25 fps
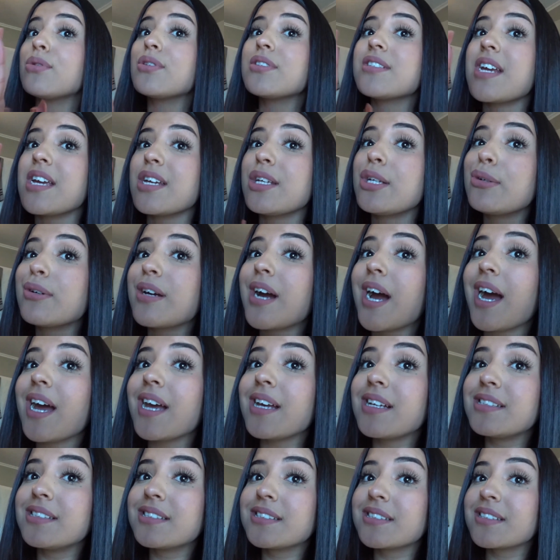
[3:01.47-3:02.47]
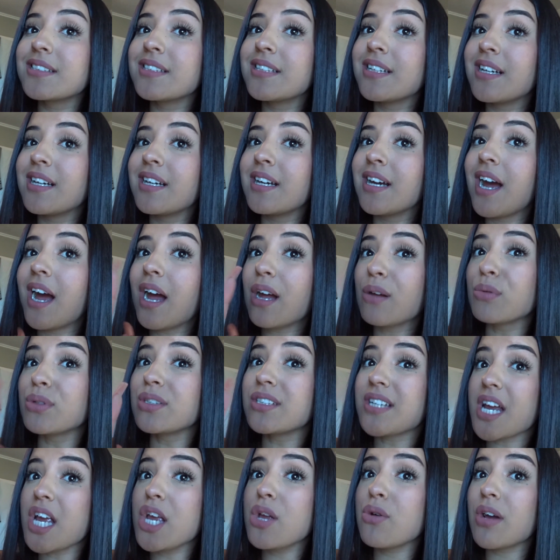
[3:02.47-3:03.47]
will take you guys
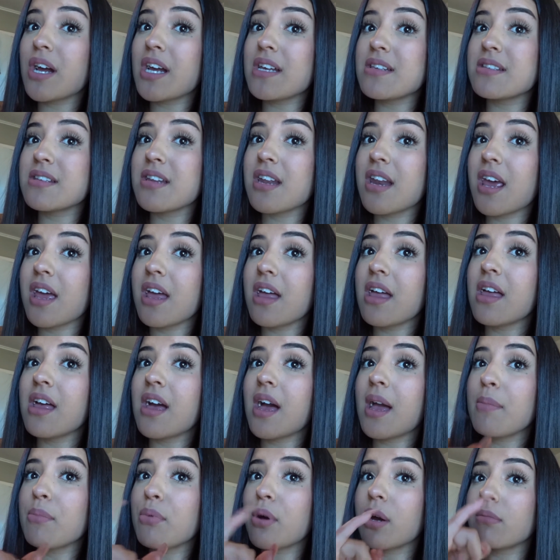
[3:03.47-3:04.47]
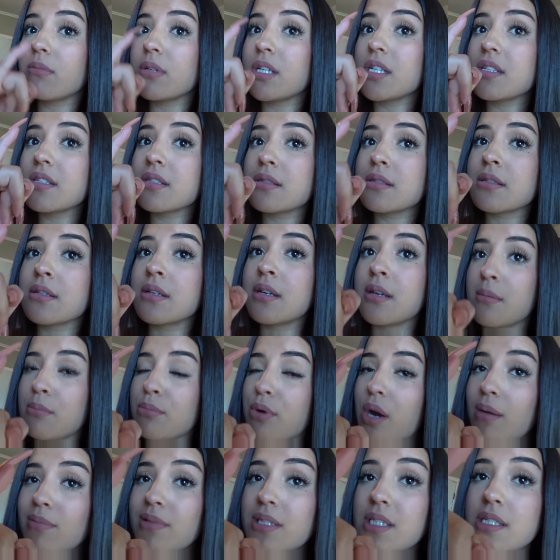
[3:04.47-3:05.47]
today. I
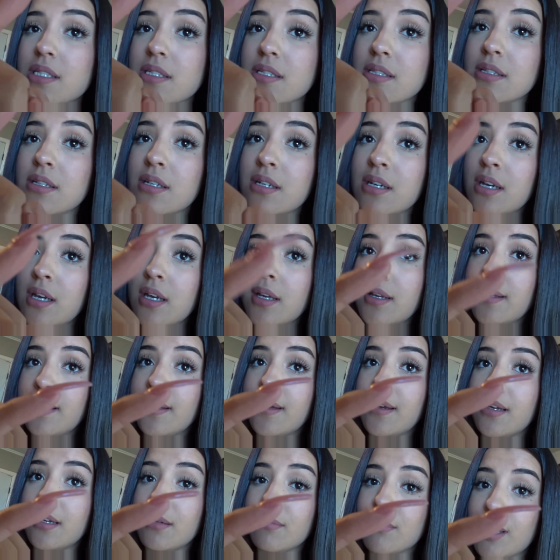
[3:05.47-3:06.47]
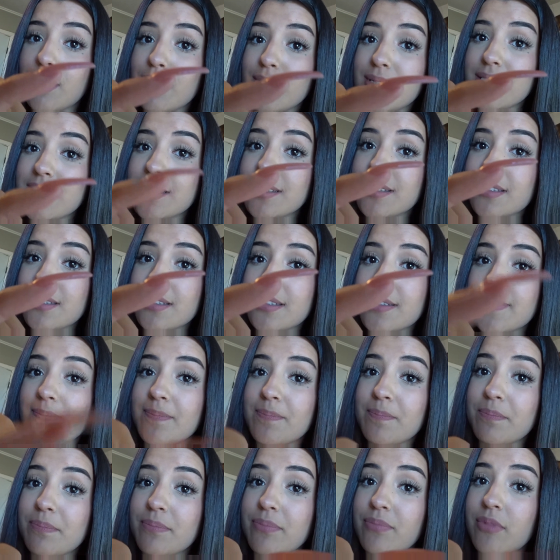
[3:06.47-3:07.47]
promise. Promise?
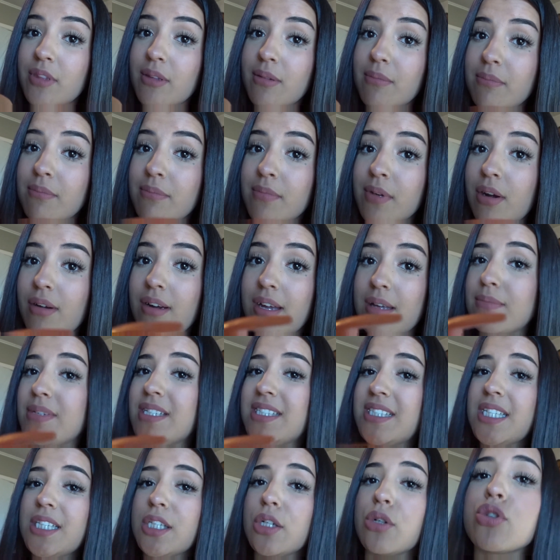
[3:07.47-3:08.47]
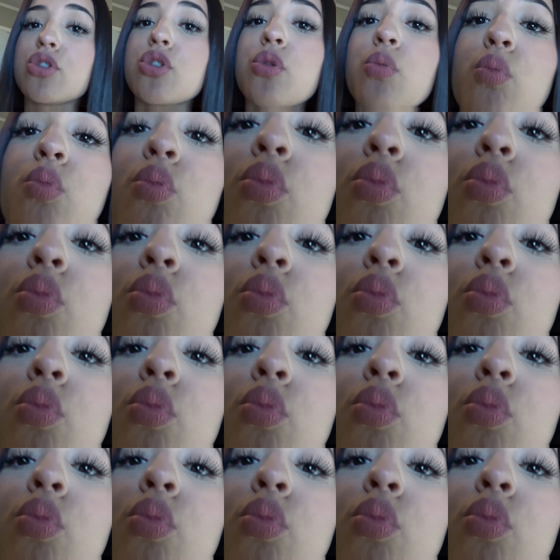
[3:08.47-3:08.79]
Okay, besitos.